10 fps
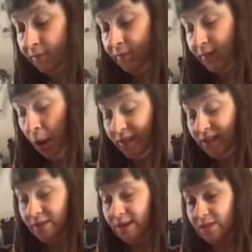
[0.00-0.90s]
now we need
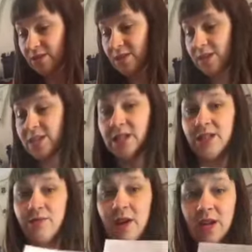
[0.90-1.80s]
to make sure that this is the
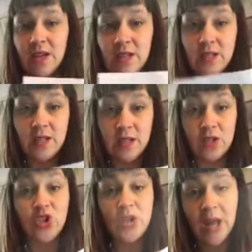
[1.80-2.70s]
right
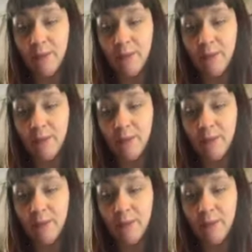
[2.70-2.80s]
shape